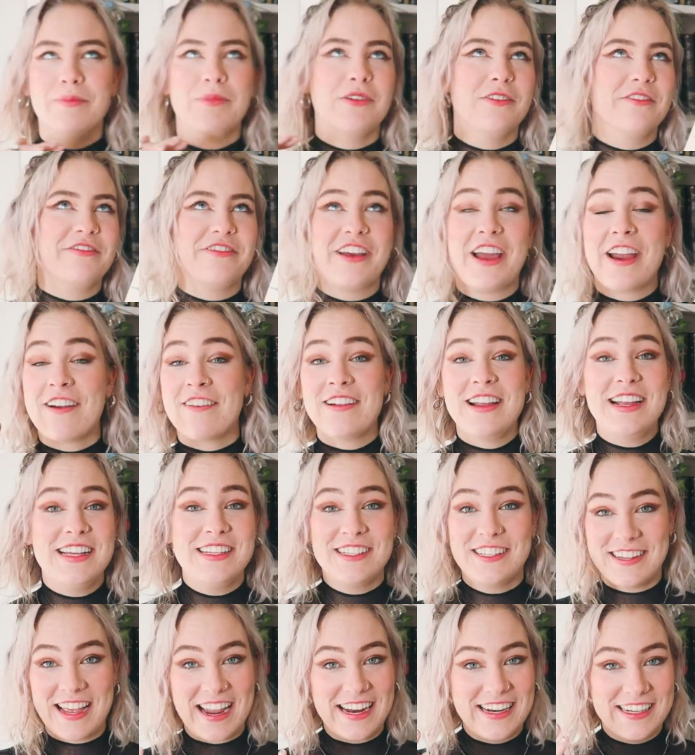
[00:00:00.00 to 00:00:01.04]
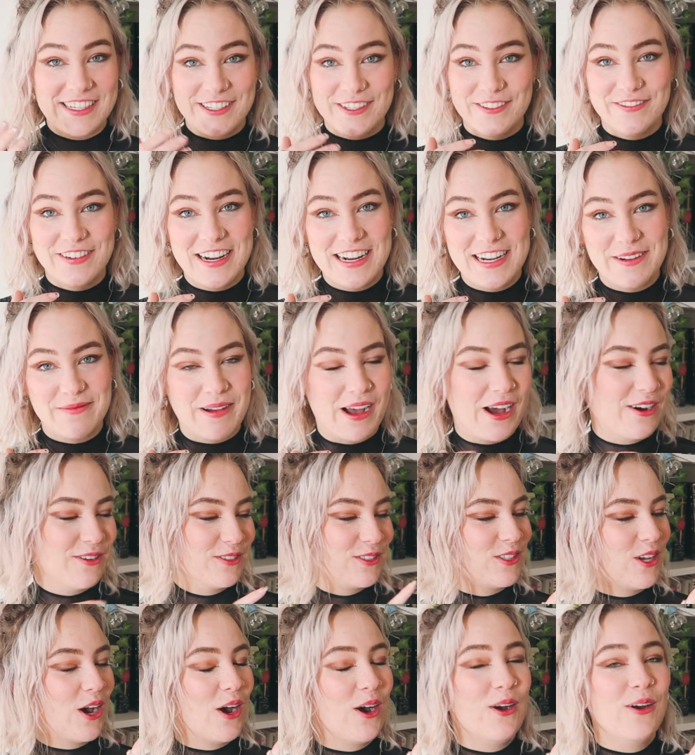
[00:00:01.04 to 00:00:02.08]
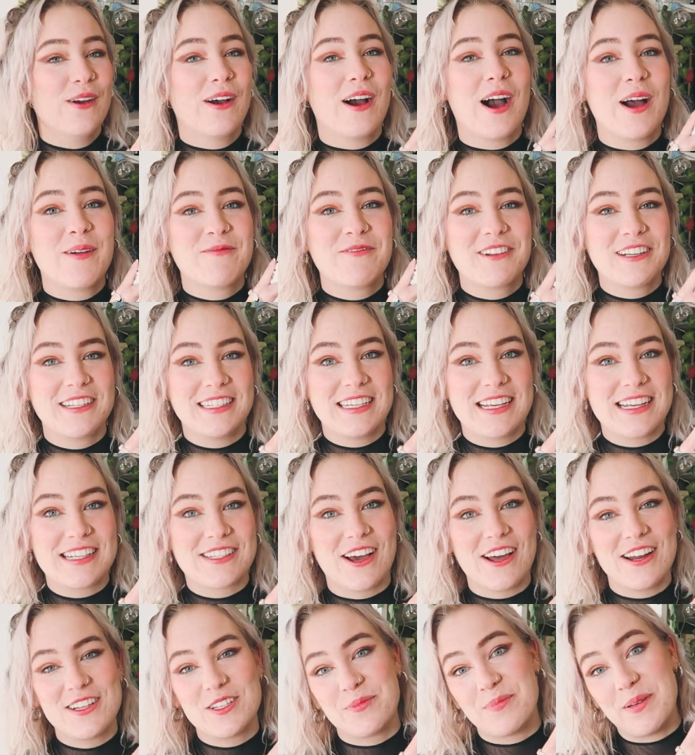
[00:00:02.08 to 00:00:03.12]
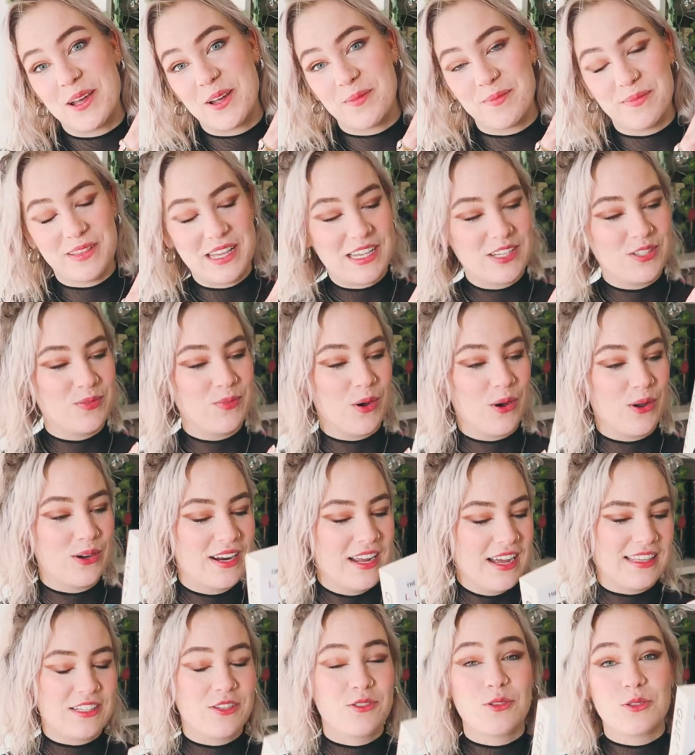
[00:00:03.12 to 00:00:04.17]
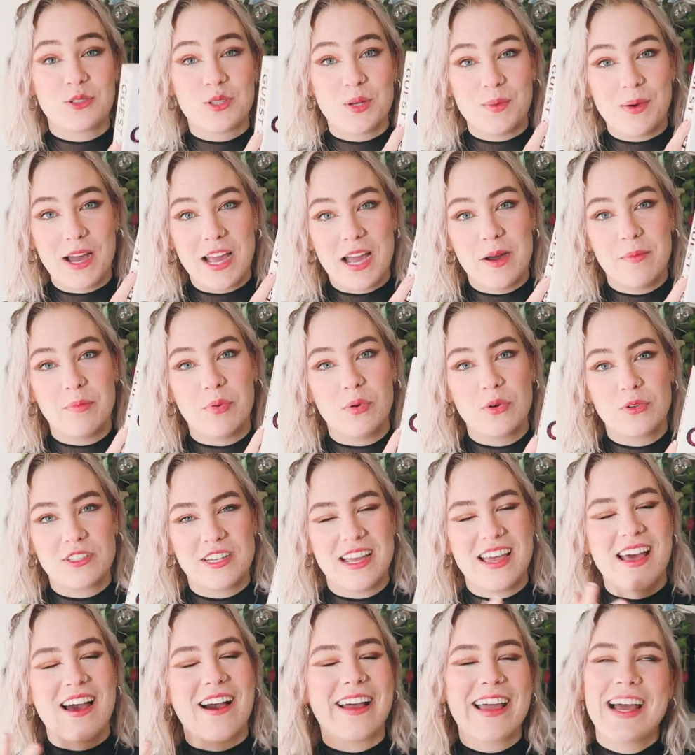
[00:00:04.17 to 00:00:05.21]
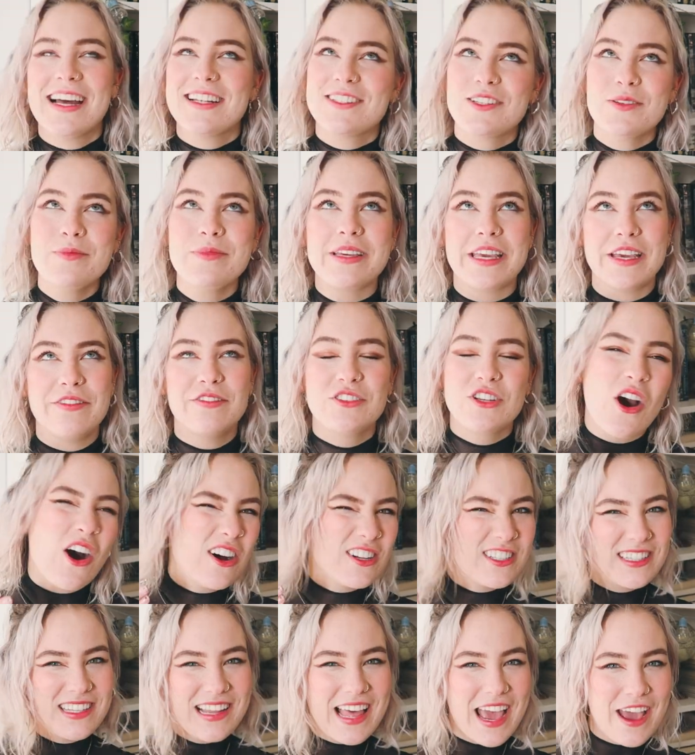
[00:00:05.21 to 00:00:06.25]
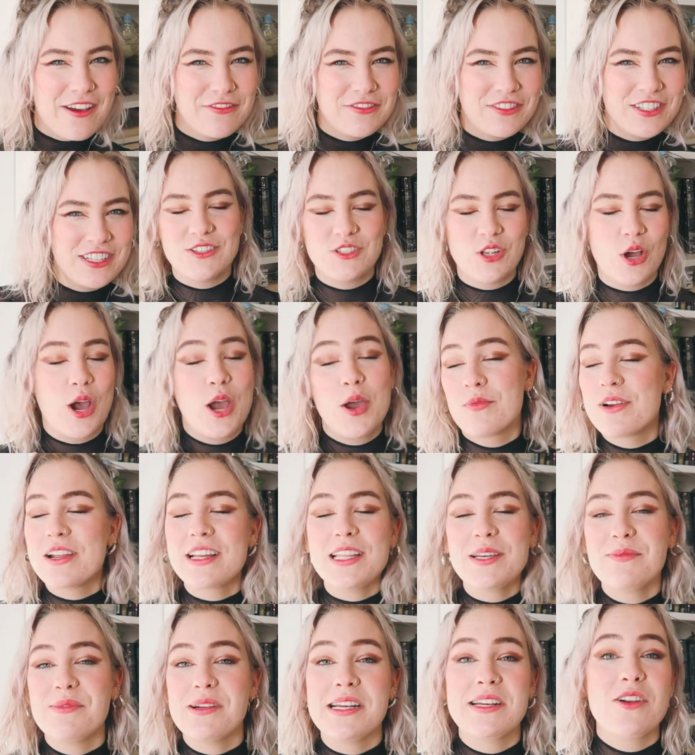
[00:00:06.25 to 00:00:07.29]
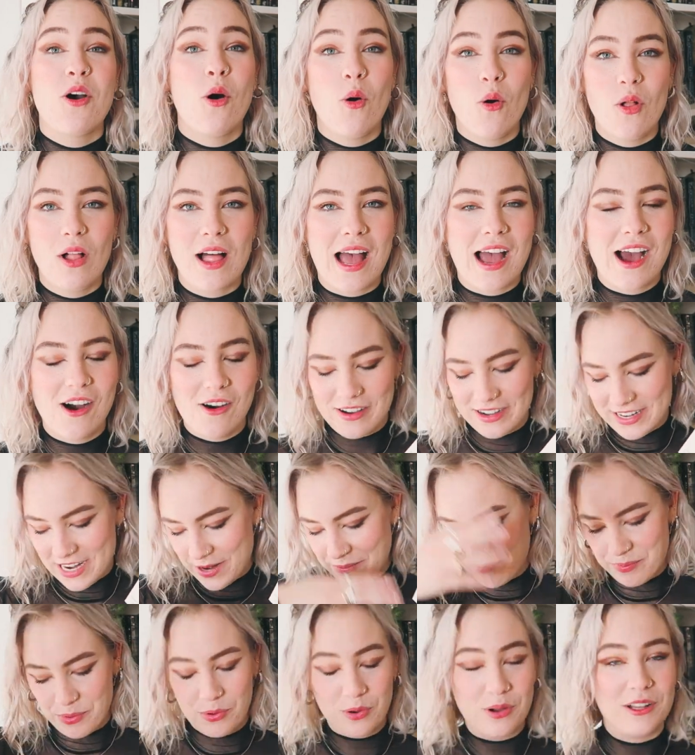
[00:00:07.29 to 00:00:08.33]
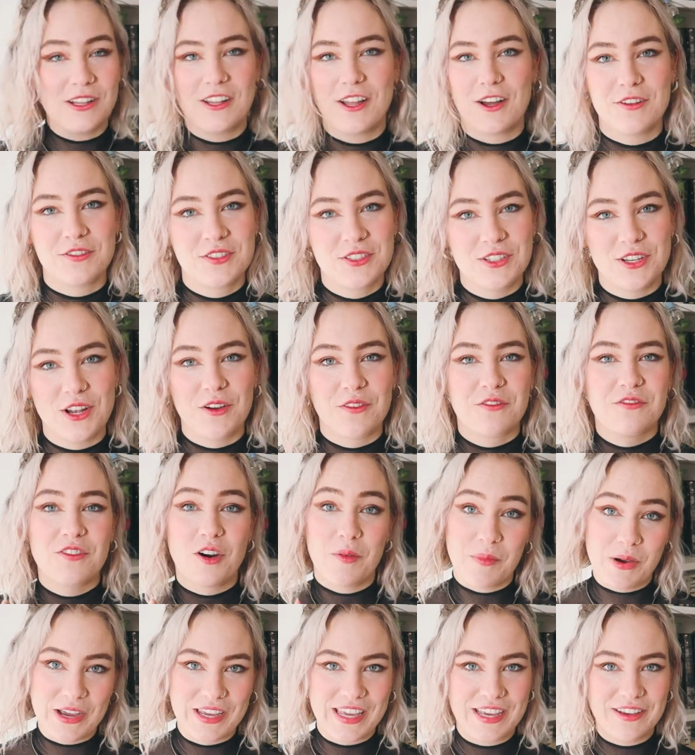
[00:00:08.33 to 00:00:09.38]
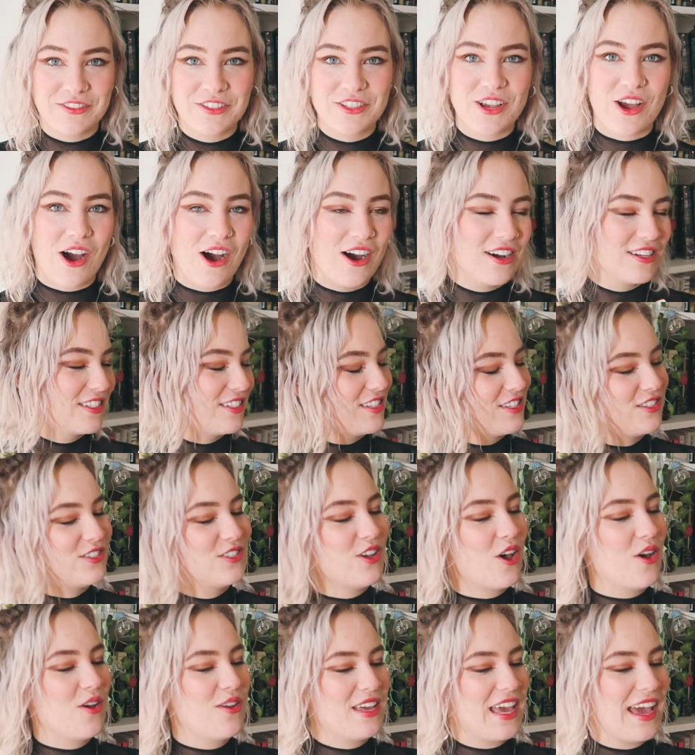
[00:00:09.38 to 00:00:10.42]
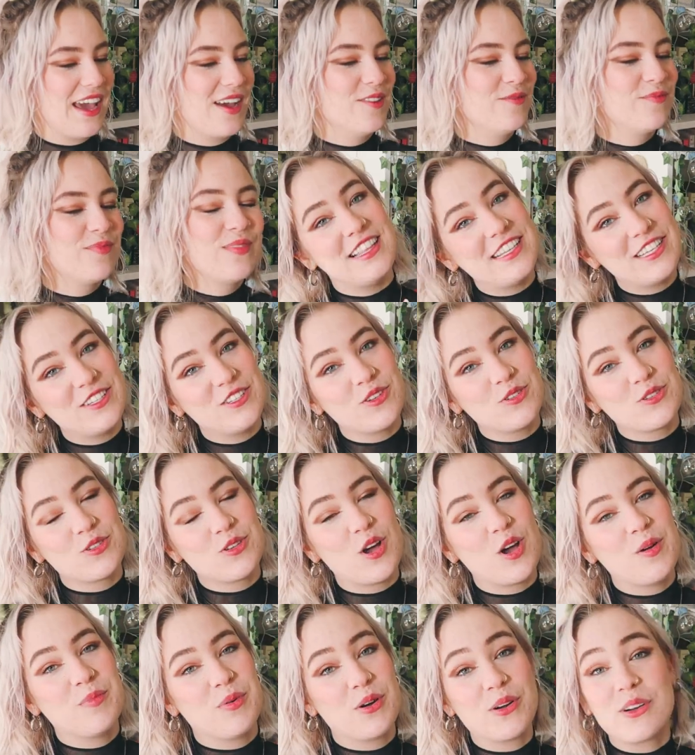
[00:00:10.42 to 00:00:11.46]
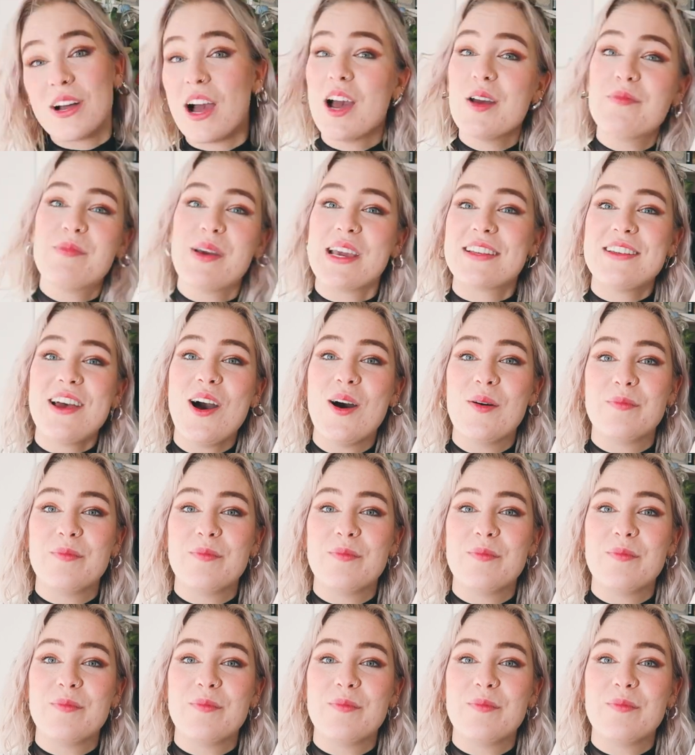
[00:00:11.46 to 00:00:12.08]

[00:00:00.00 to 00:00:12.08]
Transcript: but very entertaining to read about. So I'm really excited to pick up this one. That's also why I bought it. I had some gift cards left, so I really went all out and I bought a lot of stuff from my gift cards. So yeah, this is also a book I picked